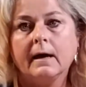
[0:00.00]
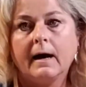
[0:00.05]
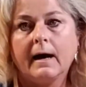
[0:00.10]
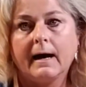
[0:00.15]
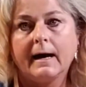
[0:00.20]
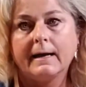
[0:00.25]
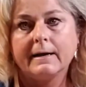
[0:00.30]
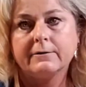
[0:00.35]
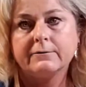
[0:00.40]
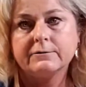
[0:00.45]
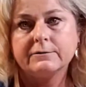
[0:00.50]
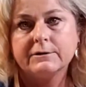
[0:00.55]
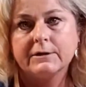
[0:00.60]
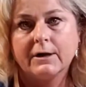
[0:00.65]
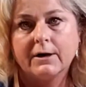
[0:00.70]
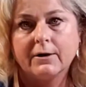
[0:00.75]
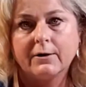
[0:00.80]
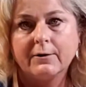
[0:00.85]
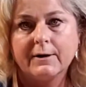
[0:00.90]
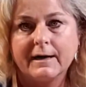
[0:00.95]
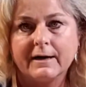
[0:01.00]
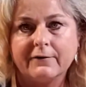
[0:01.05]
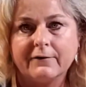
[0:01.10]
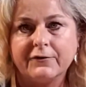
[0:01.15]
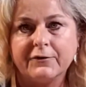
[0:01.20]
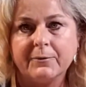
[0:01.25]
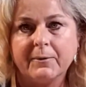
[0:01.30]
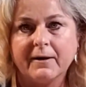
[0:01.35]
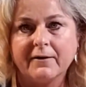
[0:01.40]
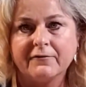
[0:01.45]
I don't know if
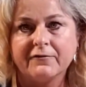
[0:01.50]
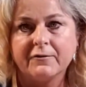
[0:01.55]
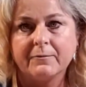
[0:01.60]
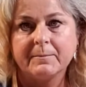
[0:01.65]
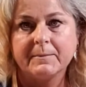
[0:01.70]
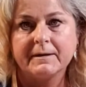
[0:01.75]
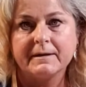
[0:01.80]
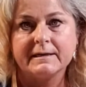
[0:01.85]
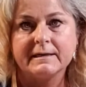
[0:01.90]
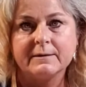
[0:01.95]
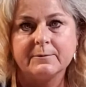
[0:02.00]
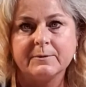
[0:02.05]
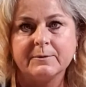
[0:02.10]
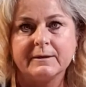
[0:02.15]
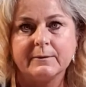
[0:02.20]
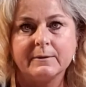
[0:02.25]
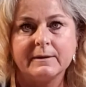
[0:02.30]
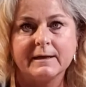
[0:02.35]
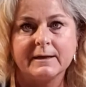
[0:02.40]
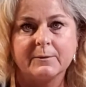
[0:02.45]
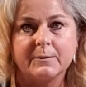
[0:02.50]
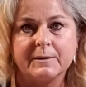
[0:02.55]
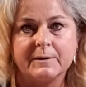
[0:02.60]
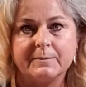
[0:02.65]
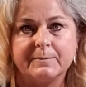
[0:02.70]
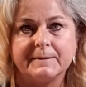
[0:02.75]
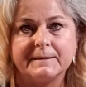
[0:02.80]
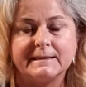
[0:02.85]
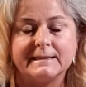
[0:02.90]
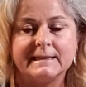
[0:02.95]
you are familiar with liquid
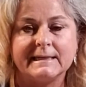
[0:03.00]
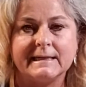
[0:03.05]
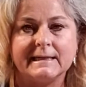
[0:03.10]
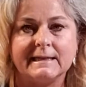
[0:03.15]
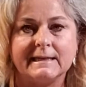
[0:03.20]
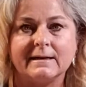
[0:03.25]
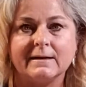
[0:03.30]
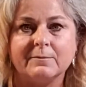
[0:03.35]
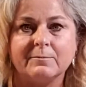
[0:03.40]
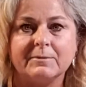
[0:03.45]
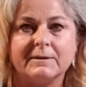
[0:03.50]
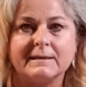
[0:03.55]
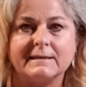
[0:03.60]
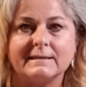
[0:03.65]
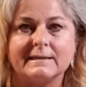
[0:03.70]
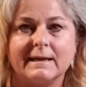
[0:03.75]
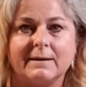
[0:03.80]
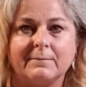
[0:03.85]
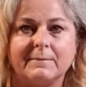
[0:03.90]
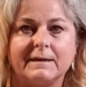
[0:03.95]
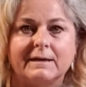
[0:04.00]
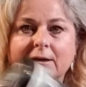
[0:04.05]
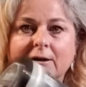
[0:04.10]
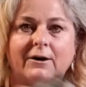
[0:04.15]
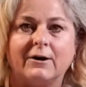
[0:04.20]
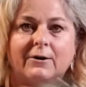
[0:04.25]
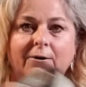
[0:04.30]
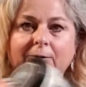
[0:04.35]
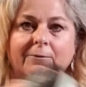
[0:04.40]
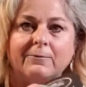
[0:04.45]
patina. Please let me
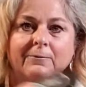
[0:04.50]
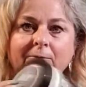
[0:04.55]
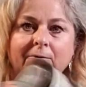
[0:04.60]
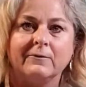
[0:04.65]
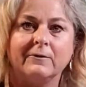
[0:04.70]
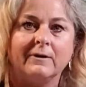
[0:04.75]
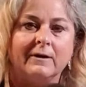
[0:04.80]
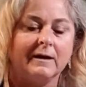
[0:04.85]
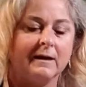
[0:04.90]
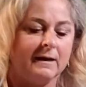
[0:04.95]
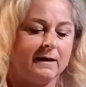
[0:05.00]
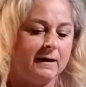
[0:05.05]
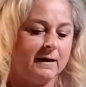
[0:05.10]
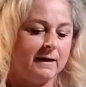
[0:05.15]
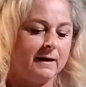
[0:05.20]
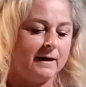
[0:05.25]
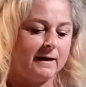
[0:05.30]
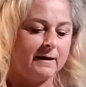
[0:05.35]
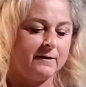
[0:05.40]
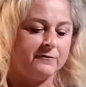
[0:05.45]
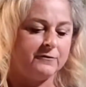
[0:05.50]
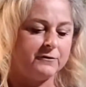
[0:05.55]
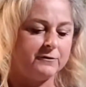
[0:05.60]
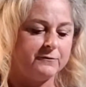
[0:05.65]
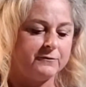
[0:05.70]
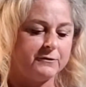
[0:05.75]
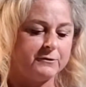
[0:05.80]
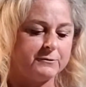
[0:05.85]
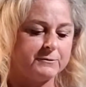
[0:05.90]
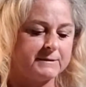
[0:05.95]
know if
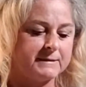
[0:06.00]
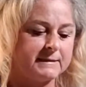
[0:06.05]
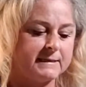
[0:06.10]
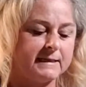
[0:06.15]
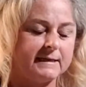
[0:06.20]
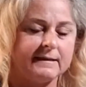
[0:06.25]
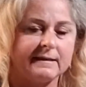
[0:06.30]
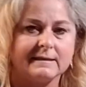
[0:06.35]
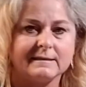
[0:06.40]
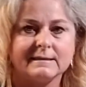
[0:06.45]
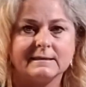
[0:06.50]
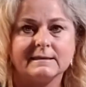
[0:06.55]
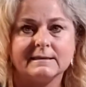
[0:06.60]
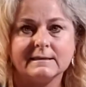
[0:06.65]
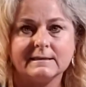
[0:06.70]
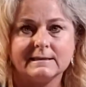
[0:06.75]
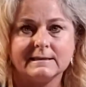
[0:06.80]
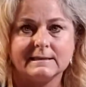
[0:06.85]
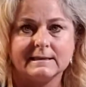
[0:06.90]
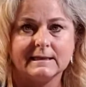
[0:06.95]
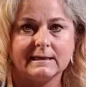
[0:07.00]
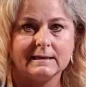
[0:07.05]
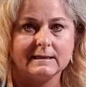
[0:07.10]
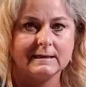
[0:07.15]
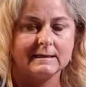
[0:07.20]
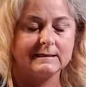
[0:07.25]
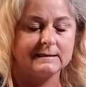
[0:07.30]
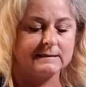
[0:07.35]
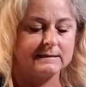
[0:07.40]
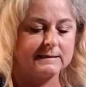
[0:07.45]
you've used it. This is a
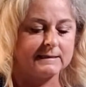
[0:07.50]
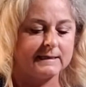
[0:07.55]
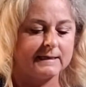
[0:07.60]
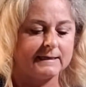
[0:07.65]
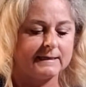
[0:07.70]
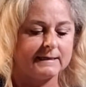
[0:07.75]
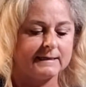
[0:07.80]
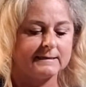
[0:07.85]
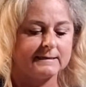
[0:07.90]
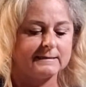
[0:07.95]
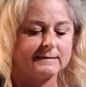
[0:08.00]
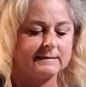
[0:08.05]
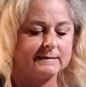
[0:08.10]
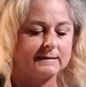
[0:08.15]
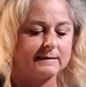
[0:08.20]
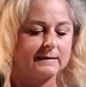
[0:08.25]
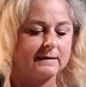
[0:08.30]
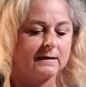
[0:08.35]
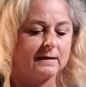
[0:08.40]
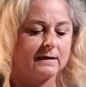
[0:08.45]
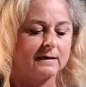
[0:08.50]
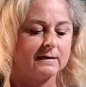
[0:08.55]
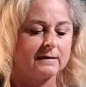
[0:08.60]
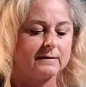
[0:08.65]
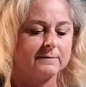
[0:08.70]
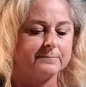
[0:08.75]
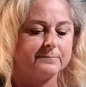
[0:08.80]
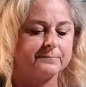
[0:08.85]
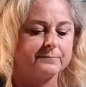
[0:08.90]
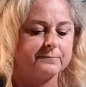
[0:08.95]
sealant. It is,
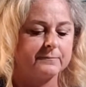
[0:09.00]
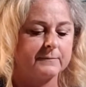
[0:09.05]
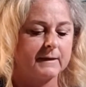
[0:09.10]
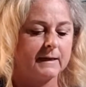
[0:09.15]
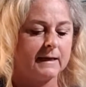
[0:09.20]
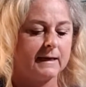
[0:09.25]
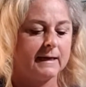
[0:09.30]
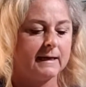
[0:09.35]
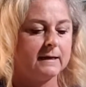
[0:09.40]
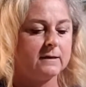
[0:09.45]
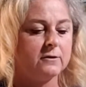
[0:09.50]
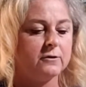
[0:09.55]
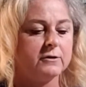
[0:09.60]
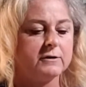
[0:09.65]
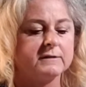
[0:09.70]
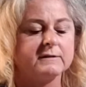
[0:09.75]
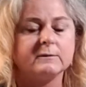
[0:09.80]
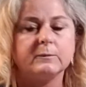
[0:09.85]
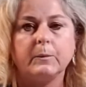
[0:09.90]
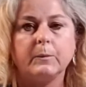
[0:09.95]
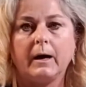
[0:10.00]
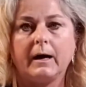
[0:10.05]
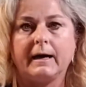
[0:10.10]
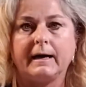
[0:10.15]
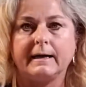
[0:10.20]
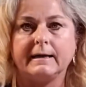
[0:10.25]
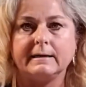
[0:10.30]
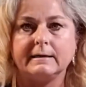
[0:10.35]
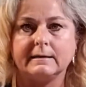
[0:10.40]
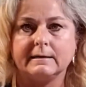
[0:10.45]
it looks
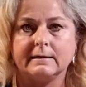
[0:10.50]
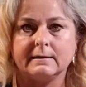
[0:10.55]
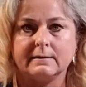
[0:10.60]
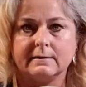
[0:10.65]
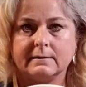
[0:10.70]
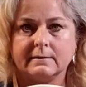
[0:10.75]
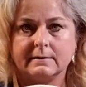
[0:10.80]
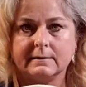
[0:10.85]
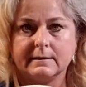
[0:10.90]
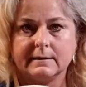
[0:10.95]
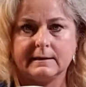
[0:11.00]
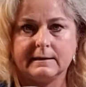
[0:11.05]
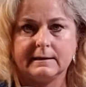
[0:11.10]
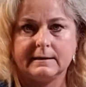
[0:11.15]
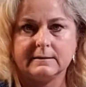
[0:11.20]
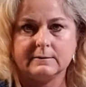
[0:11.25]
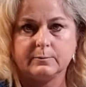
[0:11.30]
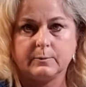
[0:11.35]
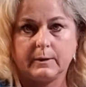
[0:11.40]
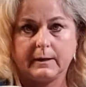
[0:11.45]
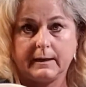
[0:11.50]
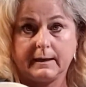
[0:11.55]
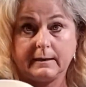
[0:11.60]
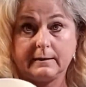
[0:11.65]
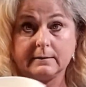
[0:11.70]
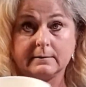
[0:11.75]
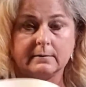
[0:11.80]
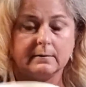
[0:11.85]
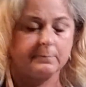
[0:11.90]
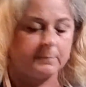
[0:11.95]
white. It is white,
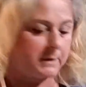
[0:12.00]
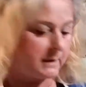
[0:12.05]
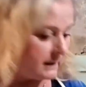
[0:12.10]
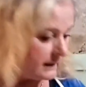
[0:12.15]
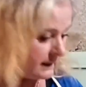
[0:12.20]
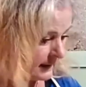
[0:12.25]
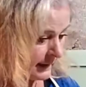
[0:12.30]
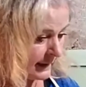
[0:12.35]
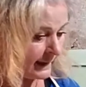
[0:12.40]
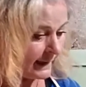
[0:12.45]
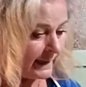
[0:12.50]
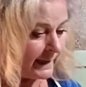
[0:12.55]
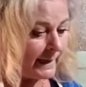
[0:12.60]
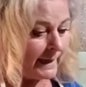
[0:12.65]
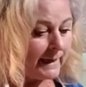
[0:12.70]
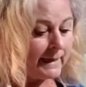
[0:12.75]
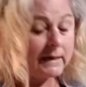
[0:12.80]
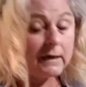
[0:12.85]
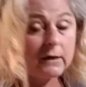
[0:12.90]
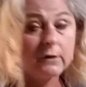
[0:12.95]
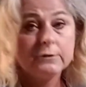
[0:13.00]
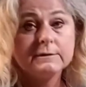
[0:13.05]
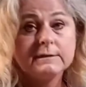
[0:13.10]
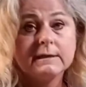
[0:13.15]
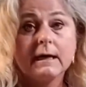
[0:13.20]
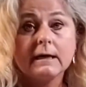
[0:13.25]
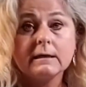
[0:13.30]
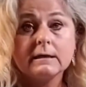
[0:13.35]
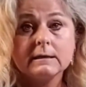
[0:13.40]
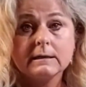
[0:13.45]
but it goes
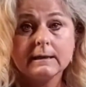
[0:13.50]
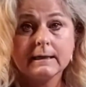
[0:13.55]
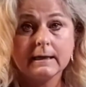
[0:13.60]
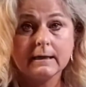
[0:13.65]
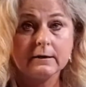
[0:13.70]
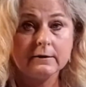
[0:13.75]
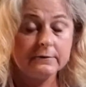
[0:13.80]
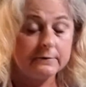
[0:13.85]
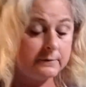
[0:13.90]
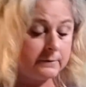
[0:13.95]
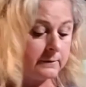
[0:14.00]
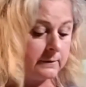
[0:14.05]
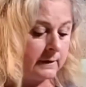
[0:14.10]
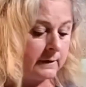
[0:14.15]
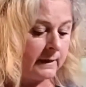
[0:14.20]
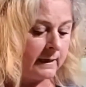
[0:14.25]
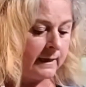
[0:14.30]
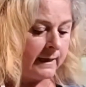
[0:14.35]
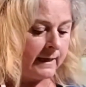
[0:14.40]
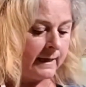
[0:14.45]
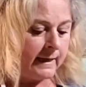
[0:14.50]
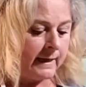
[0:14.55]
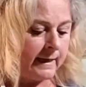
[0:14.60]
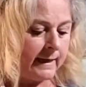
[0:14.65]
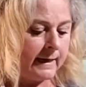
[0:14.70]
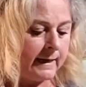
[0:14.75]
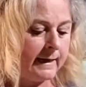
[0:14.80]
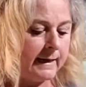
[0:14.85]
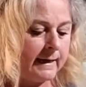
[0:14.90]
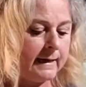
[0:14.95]
on clear.
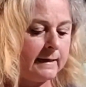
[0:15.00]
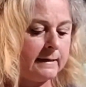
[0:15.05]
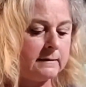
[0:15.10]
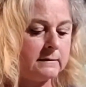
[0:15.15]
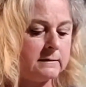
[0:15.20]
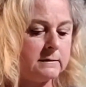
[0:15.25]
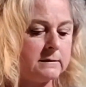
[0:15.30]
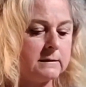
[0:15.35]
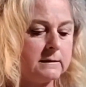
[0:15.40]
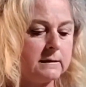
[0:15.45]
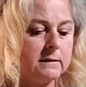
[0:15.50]
and